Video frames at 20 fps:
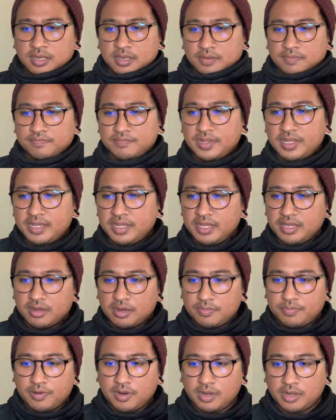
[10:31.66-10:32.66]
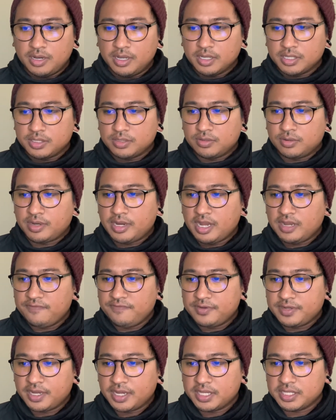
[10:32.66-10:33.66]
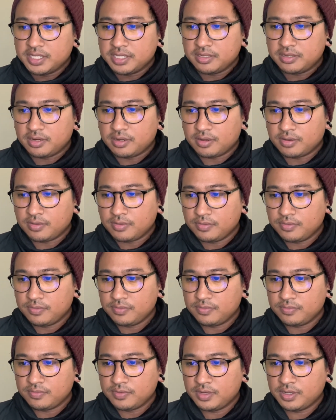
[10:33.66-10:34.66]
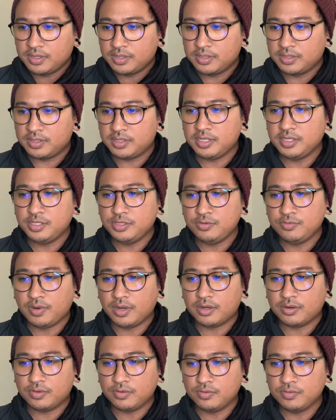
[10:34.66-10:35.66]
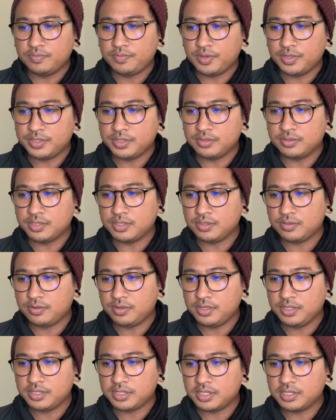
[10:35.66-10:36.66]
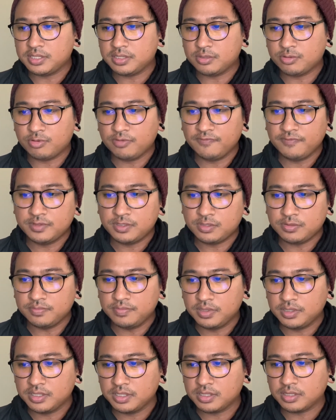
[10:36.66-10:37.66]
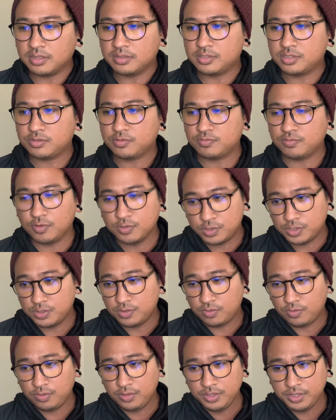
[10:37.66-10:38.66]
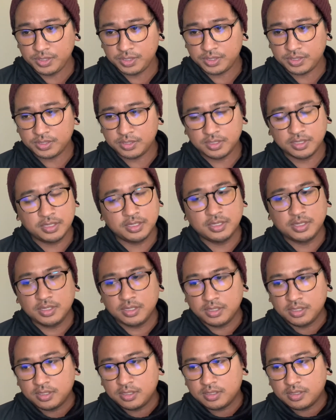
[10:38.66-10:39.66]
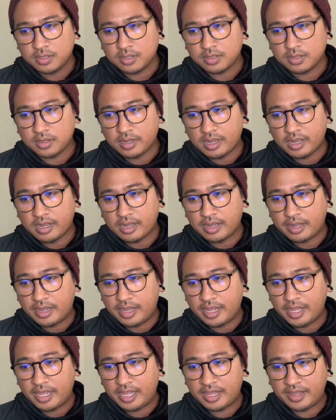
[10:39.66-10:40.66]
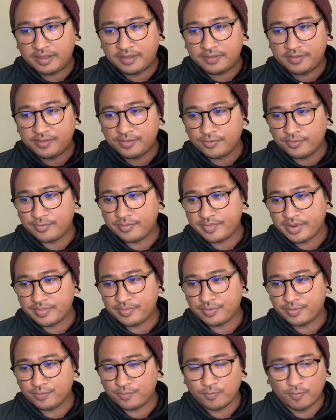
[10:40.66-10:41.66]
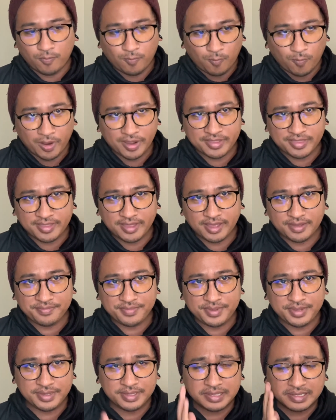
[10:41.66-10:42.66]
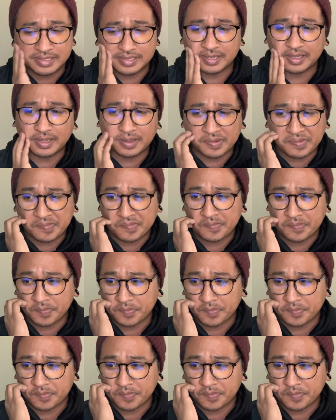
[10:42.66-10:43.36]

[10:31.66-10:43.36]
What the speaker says: blending our products or advertising into our own personal stories is equivalent to building a Trojan horse. I don't remember what that means. God,